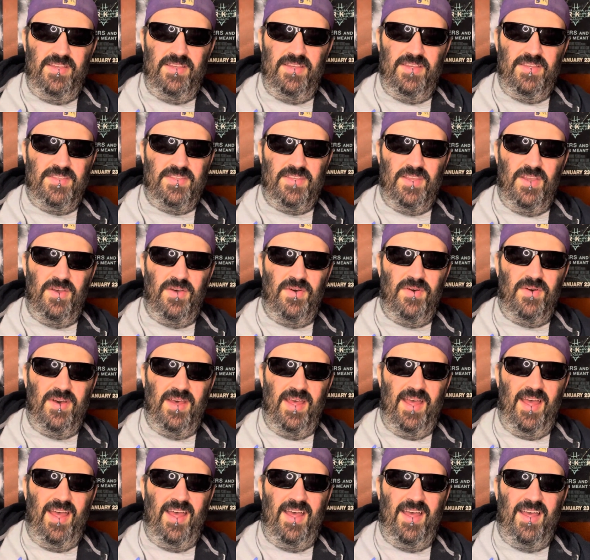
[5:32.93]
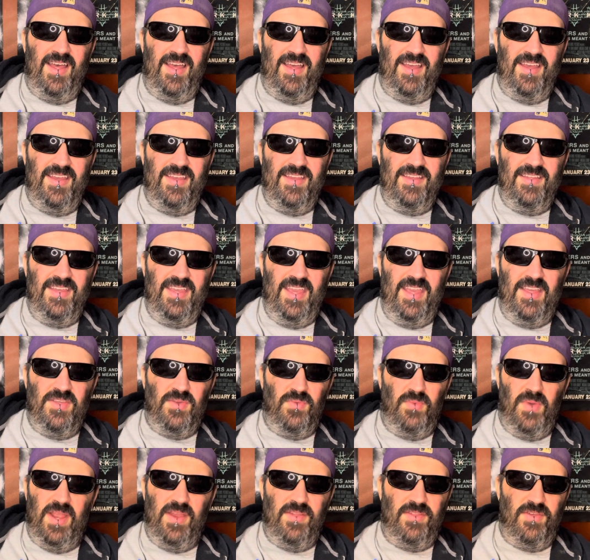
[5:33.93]
so he's
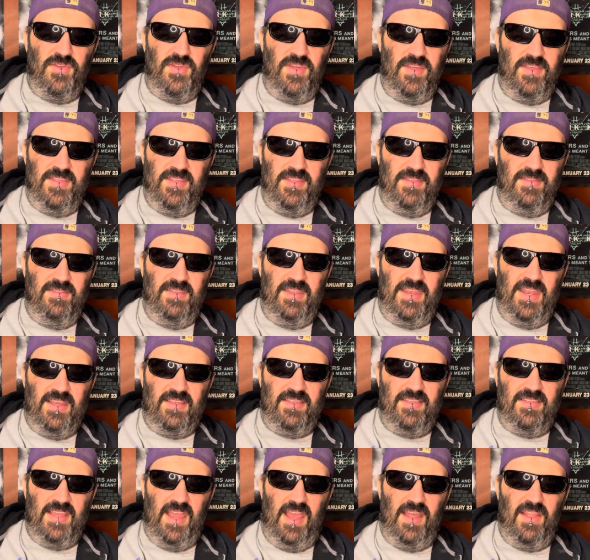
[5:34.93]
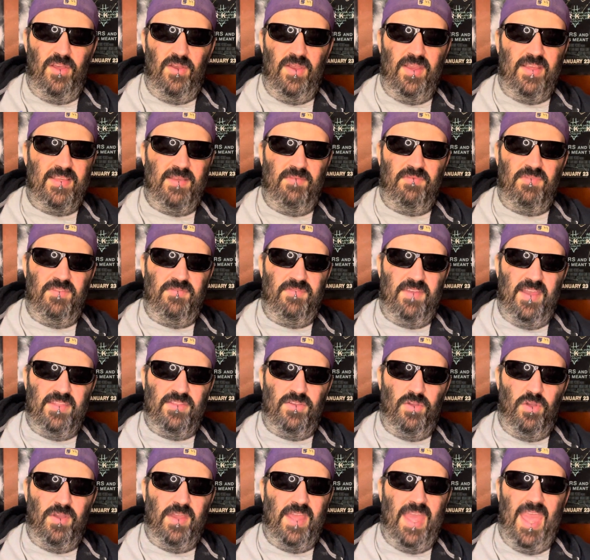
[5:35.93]
aware that she's in the next silo, except for the fact
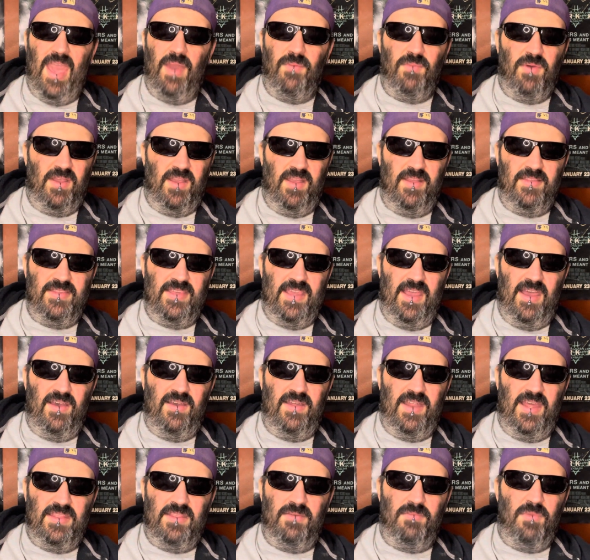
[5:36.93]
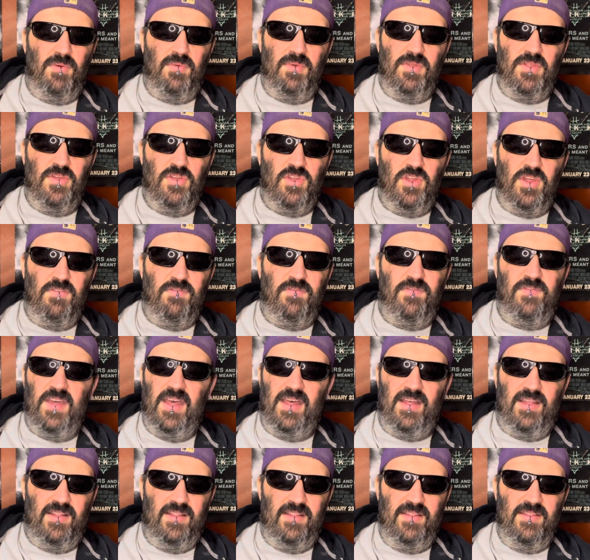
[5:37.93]
that her camera cuts out at the moment that she
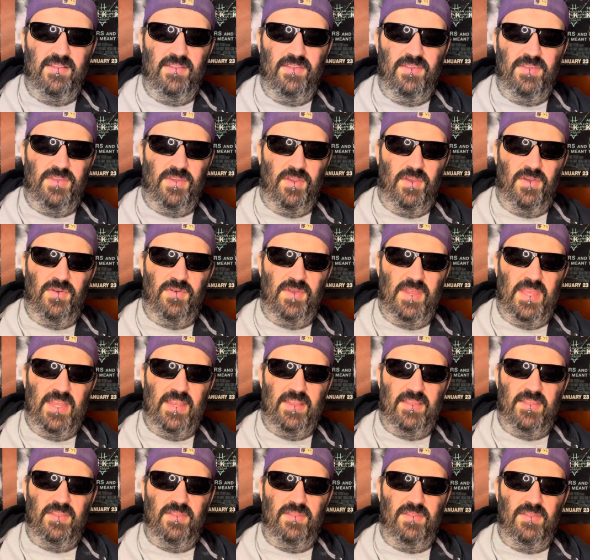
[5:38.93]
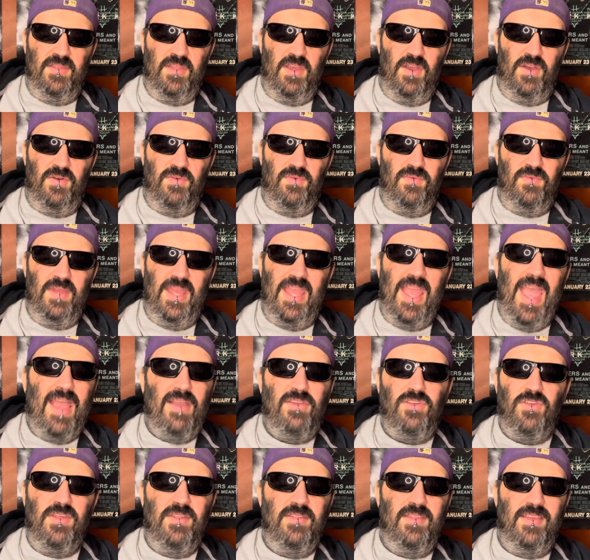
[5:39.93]
fell. So he doesn't know. He
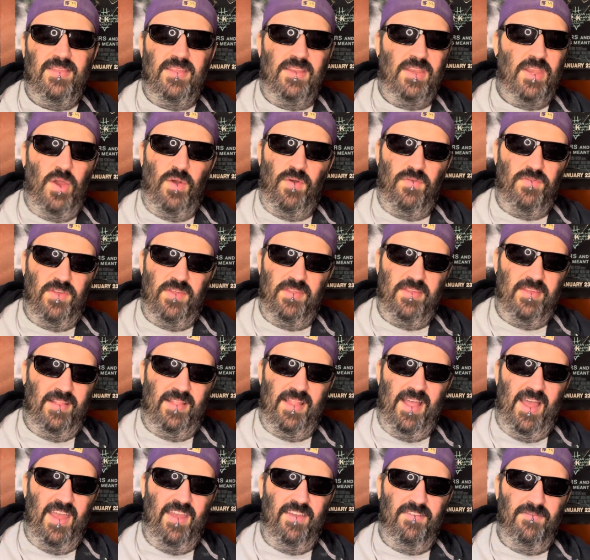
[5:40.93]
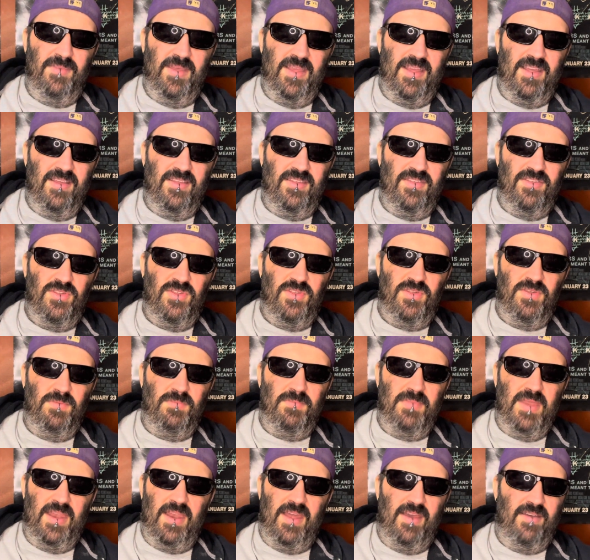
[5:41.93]
actually doesn't know if she's alive because she
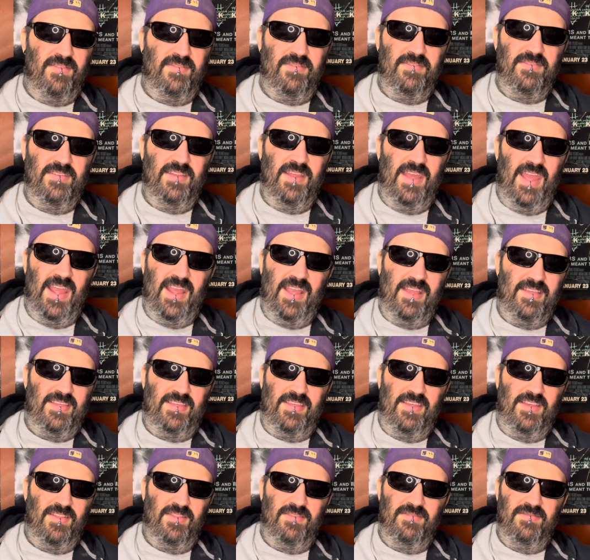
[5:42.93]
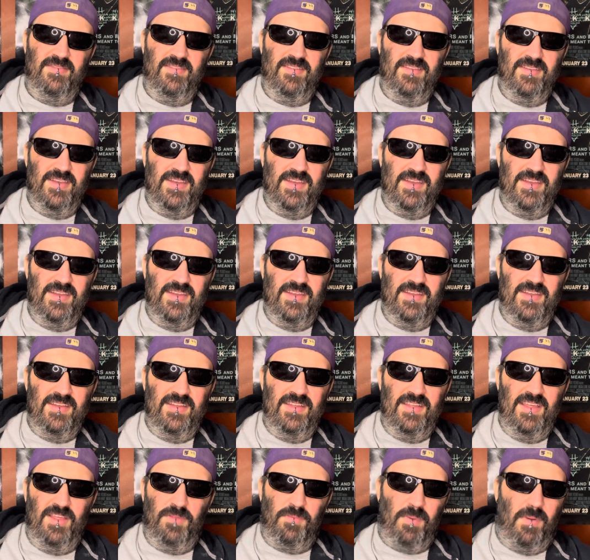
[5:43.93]
may not. I guess he could.
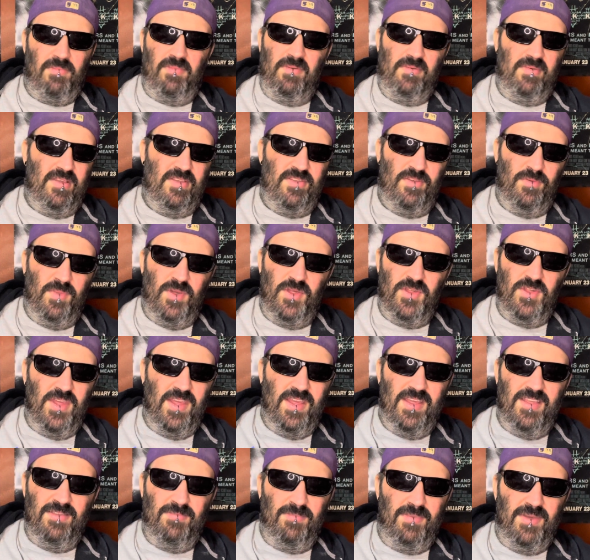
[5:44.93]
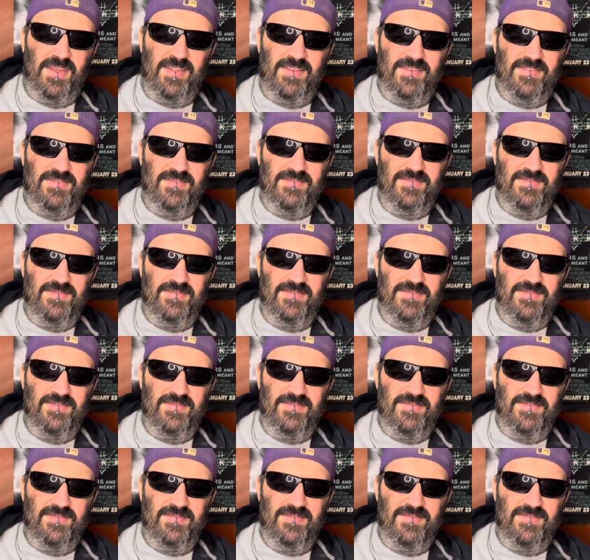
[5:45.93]
He's probably assuming she is, but